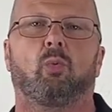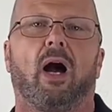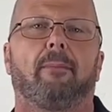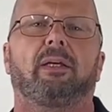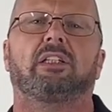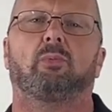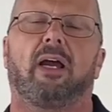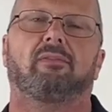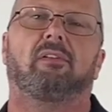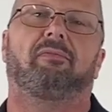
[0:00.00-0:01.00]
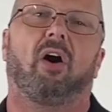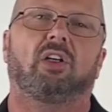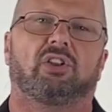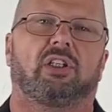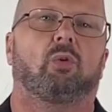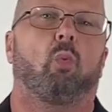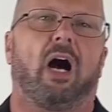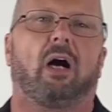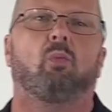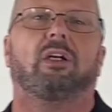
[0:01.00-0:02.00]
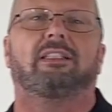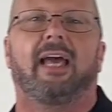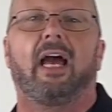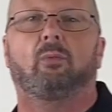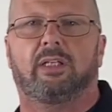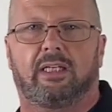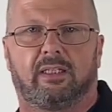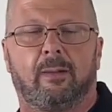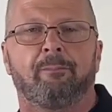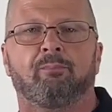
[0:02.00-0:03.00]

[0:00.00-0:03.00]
Why? Because we have to function while we're down here.